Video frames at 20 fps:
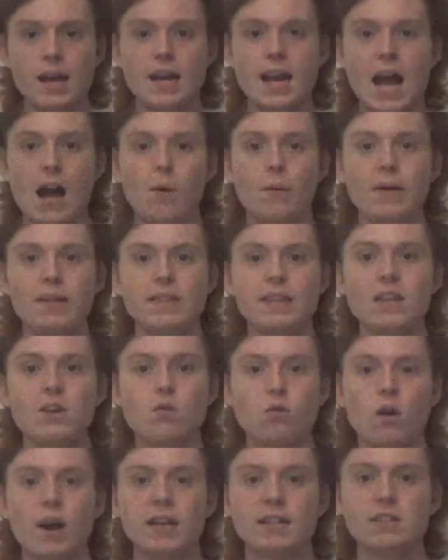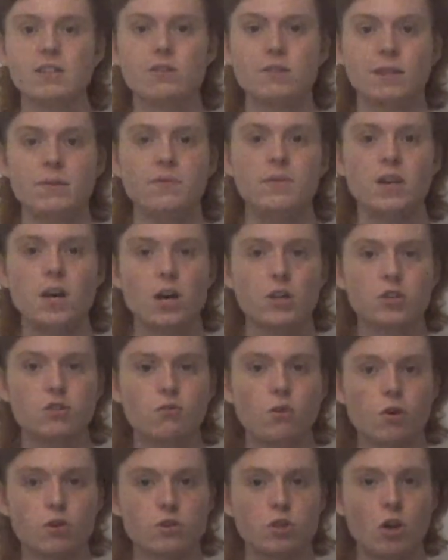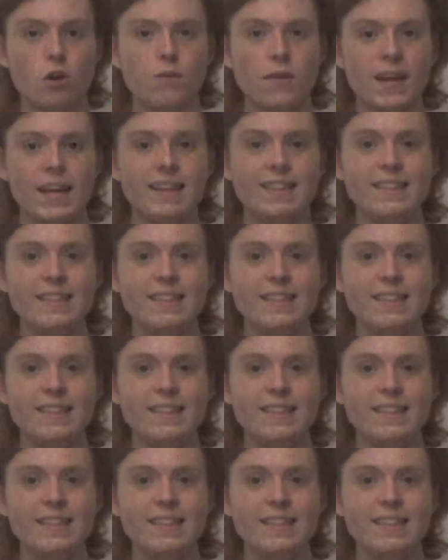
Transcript: Now, in the Crisis on Infinite Earths crossover